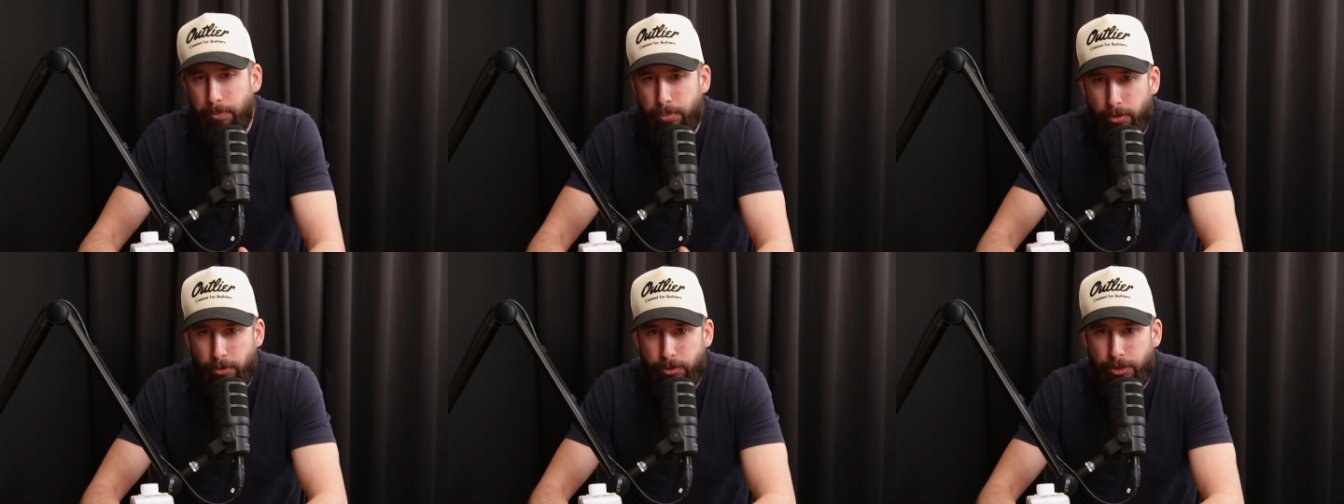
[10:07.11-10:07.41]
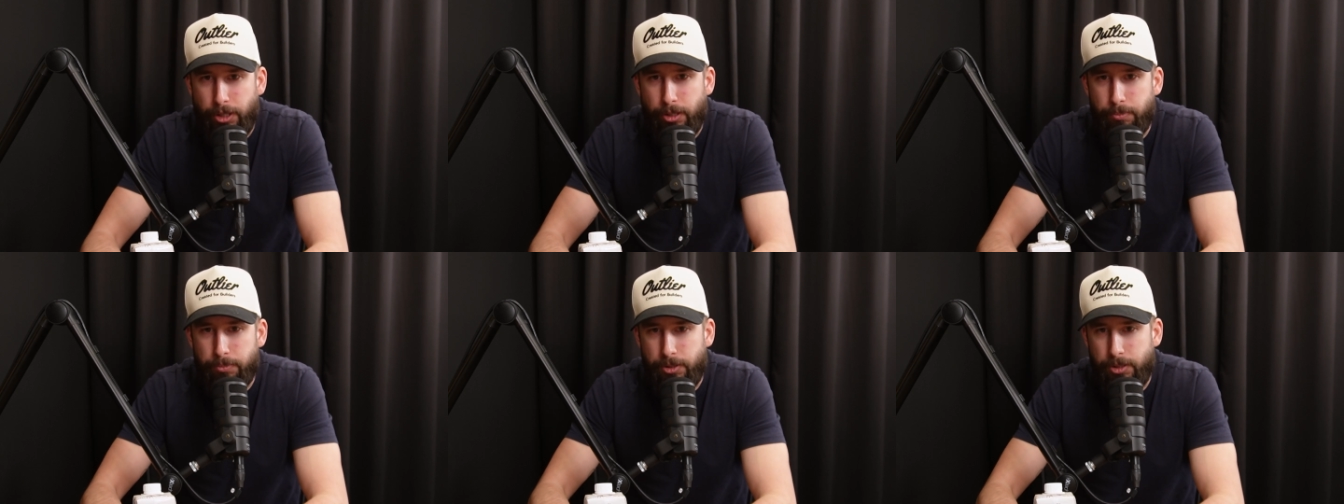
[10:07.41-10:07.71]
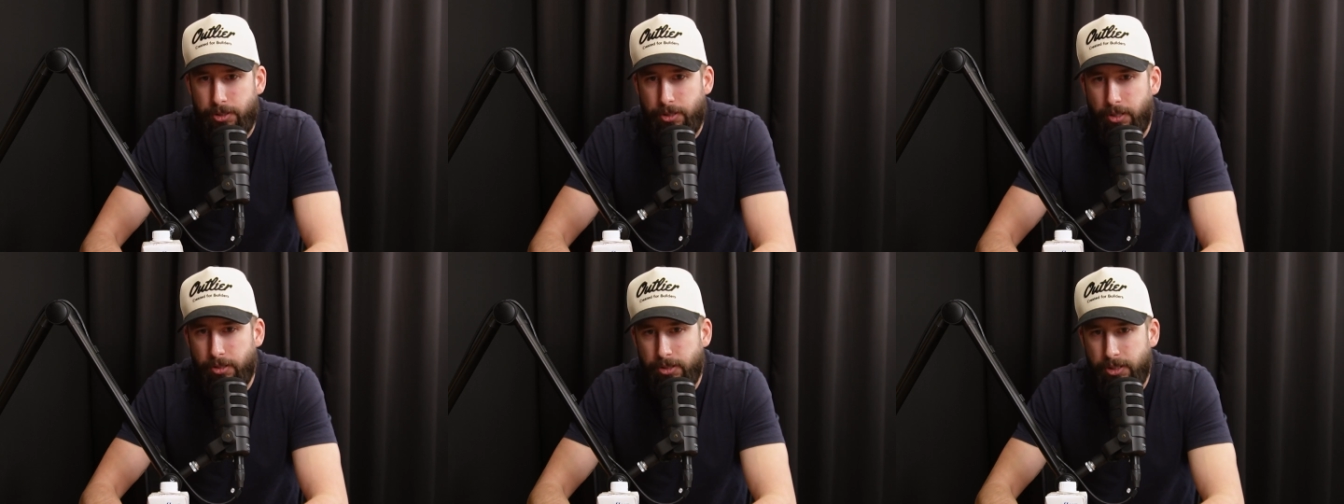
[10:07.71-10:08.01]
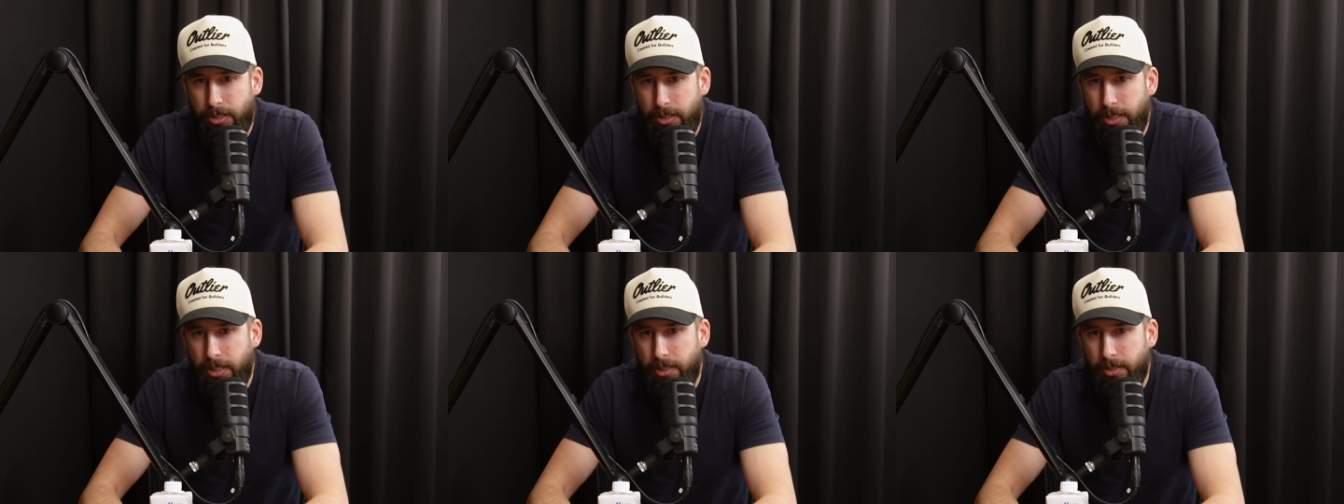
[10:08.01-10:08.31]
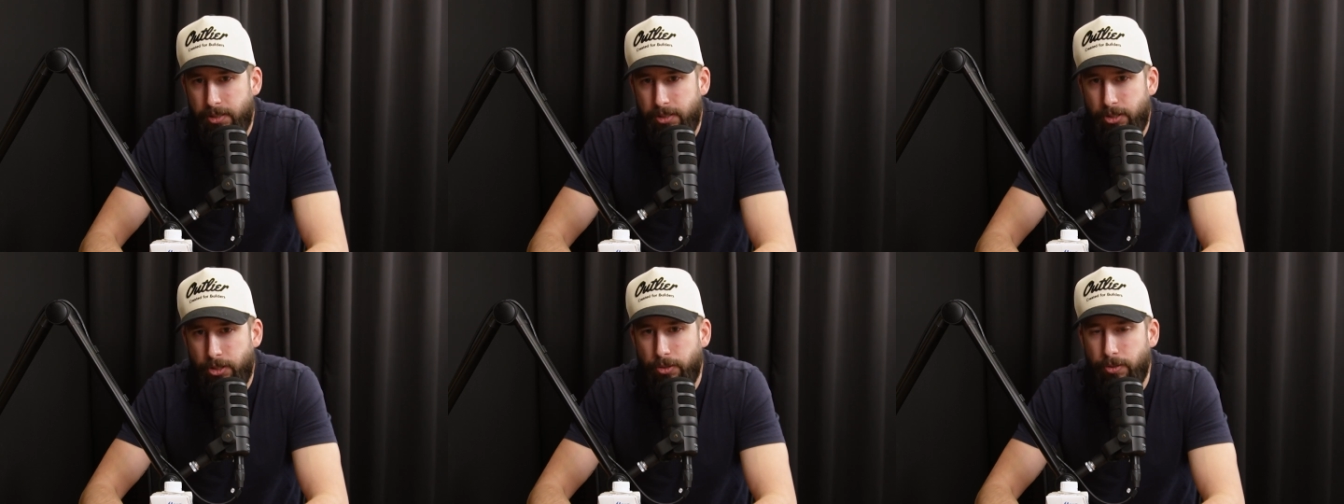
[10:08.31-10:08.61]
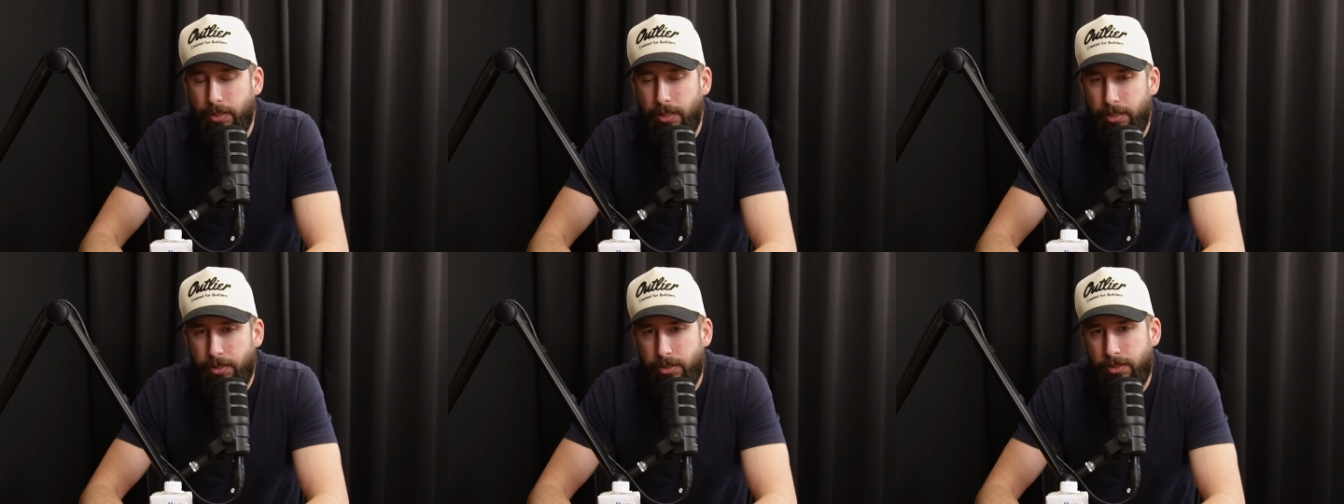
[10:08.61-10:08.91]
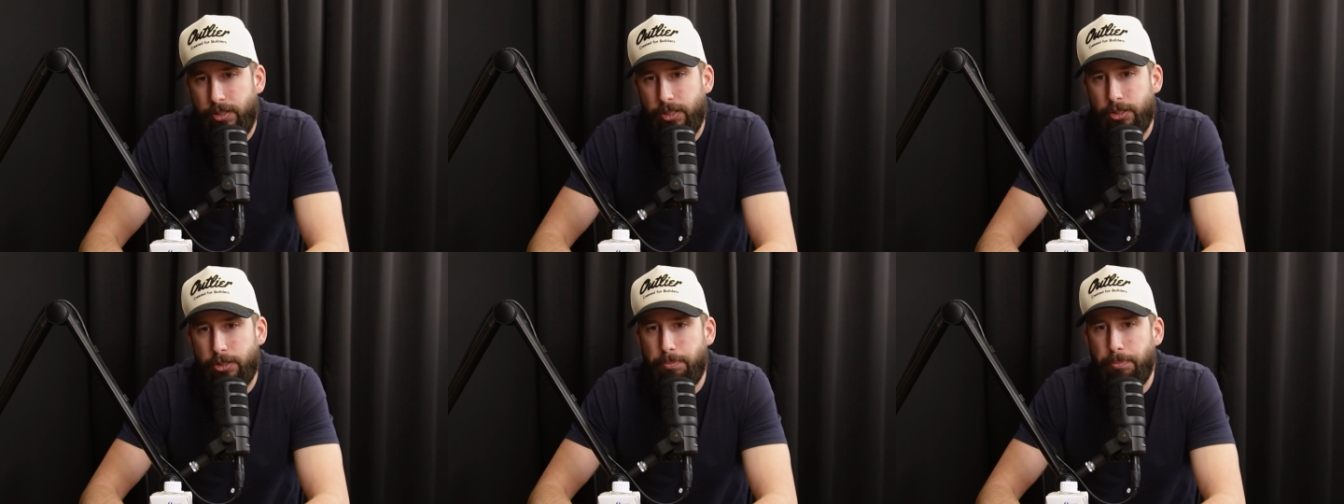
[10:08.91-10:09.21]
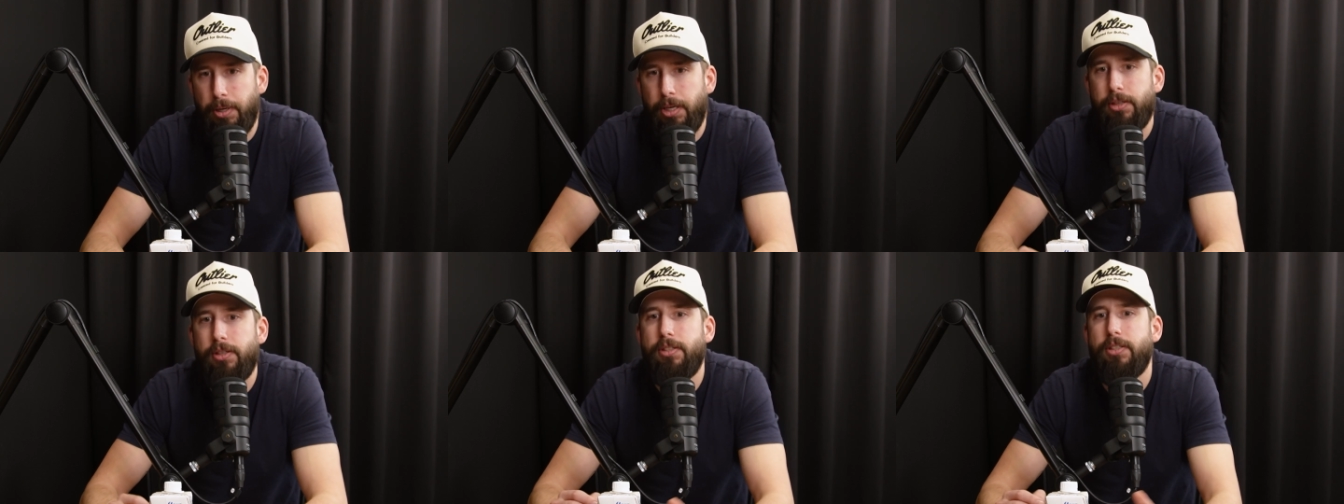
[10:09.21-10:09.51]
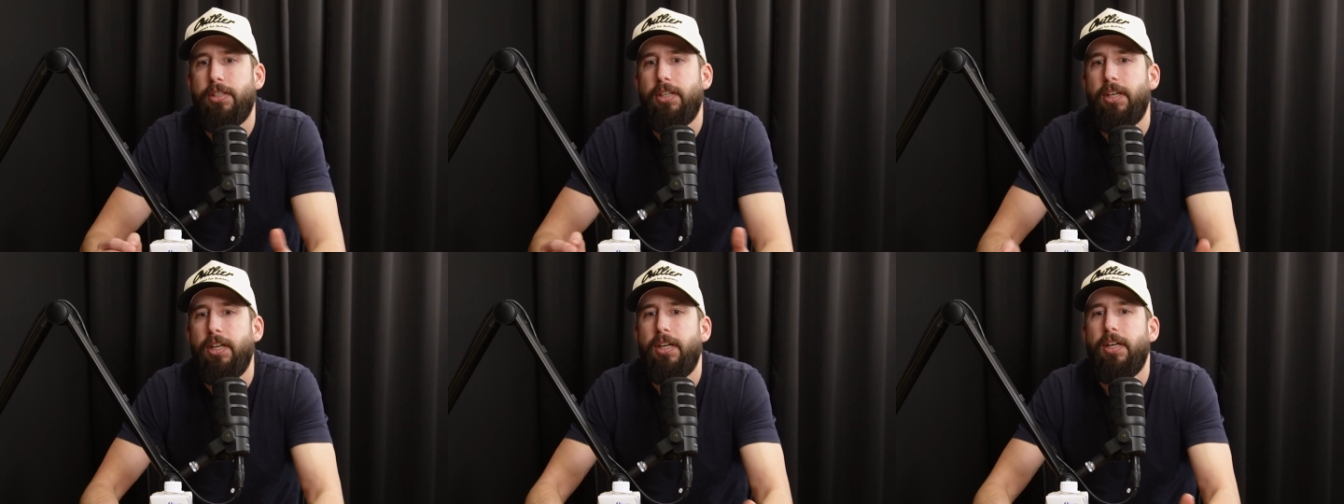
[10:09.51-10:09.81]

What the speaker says: programs start to get created this month